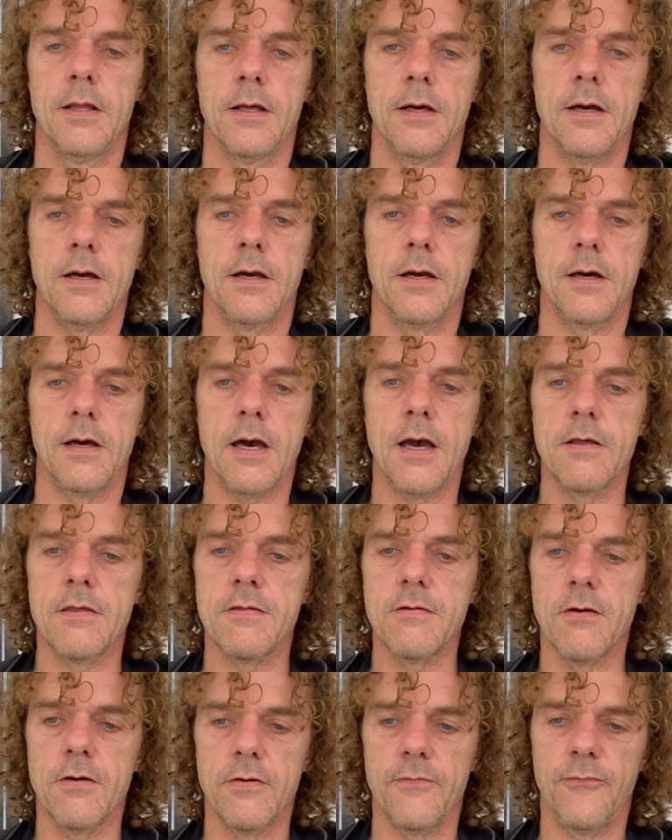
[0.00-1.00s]
I
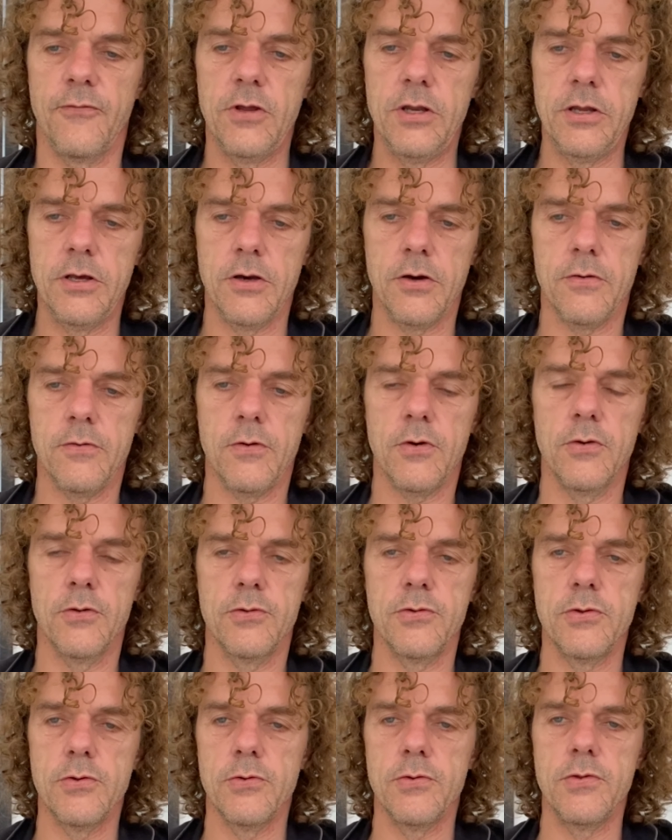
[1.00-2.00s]
saw a video
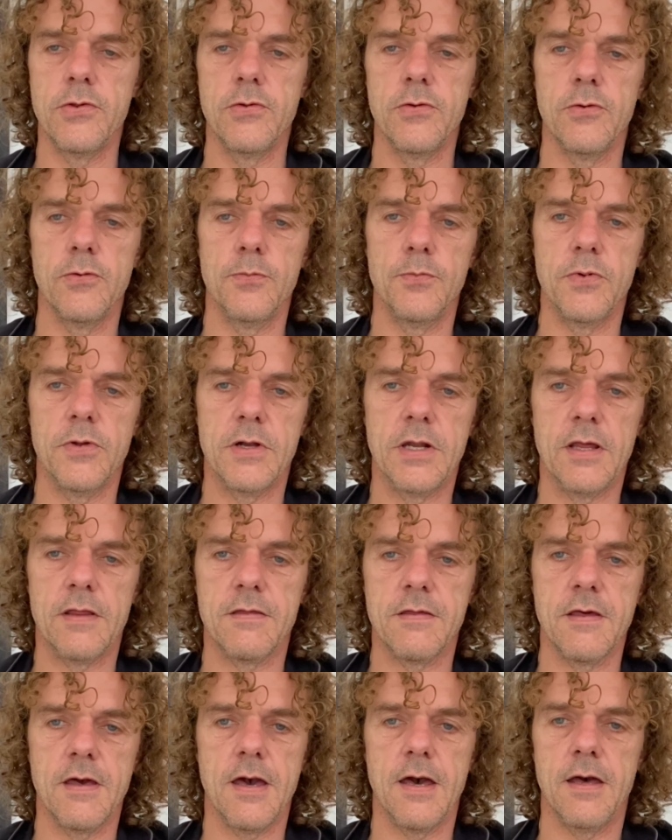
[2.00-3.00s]
on YouTube that
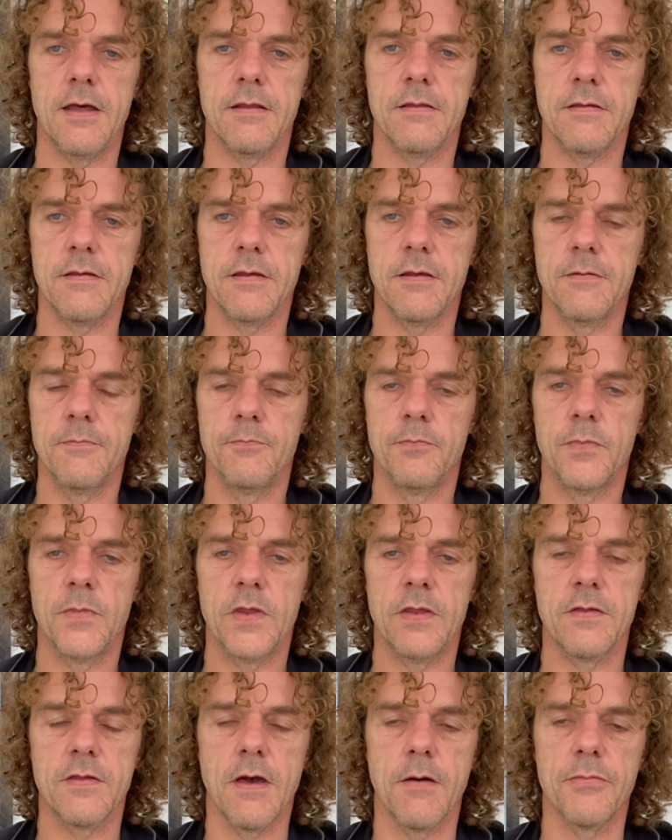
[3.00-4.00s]
said
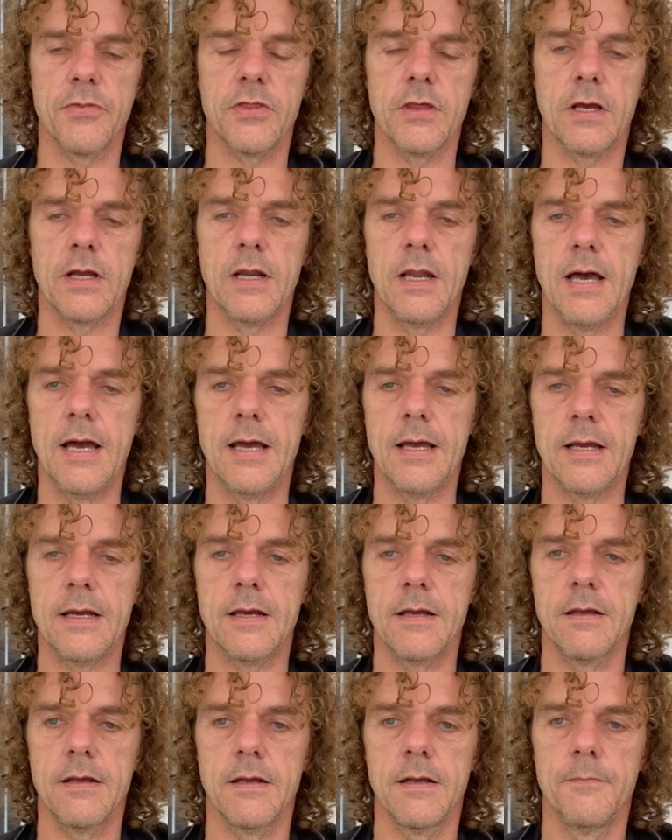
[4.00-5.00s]
something
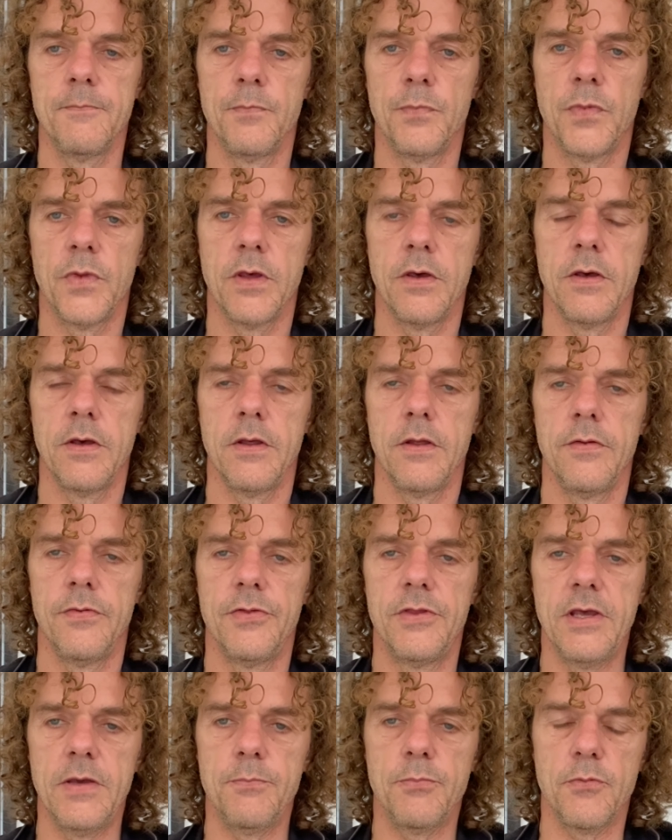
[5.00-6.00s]
like,
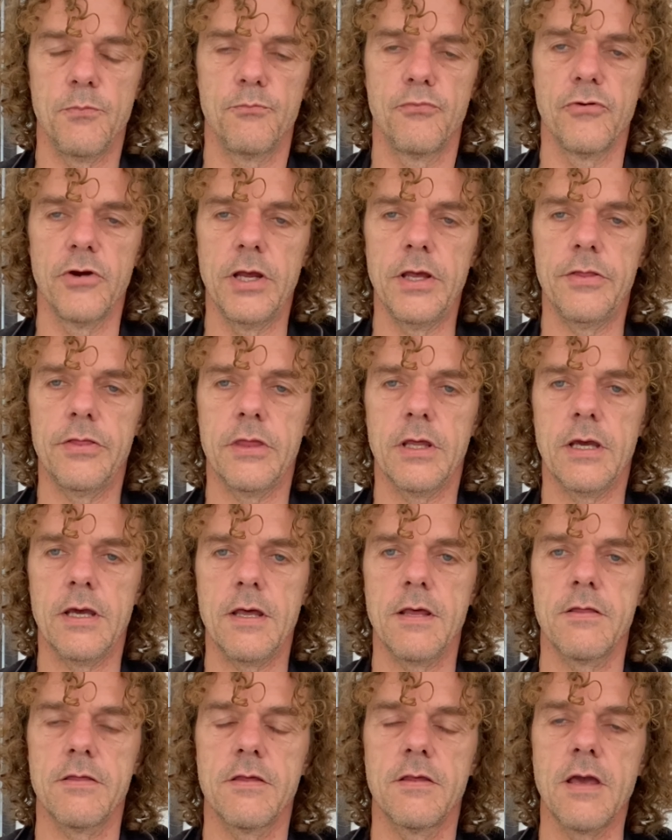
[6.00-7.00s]
deep breathing
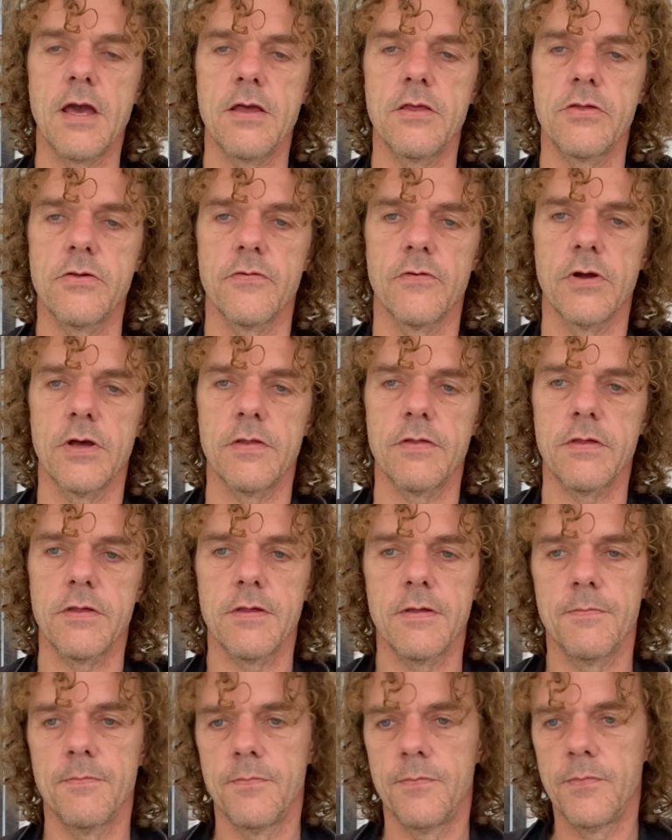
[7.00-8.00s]
is dangerous.
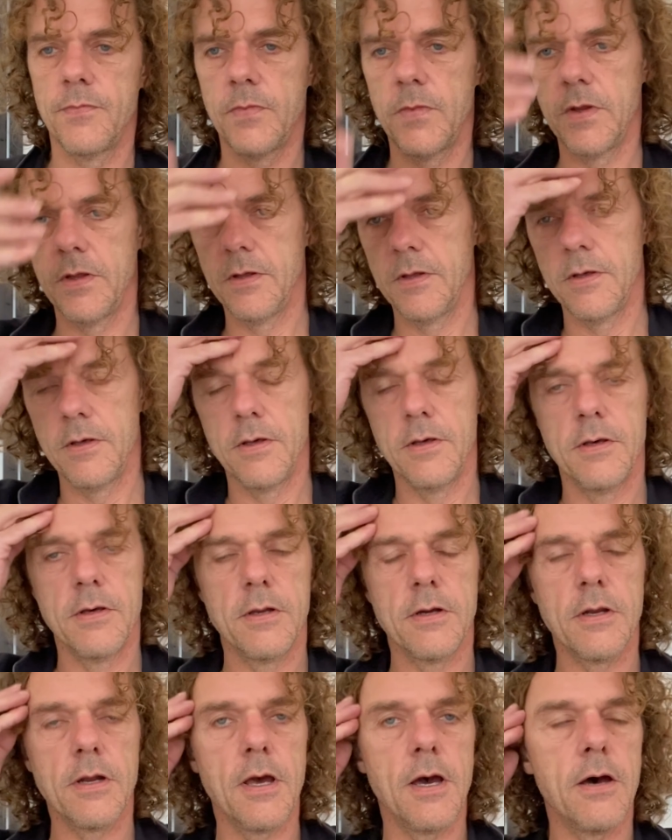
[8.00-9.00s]

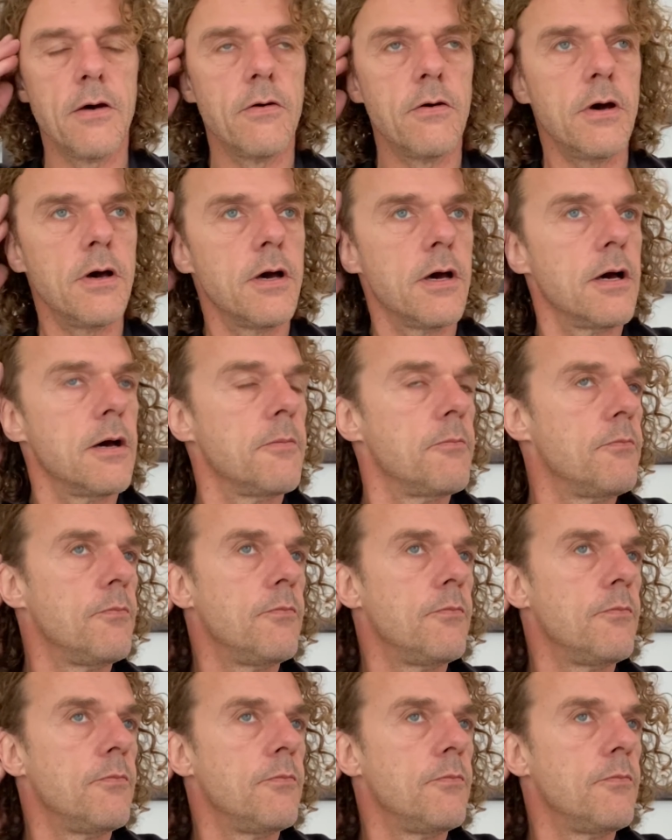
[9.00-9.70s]
Now,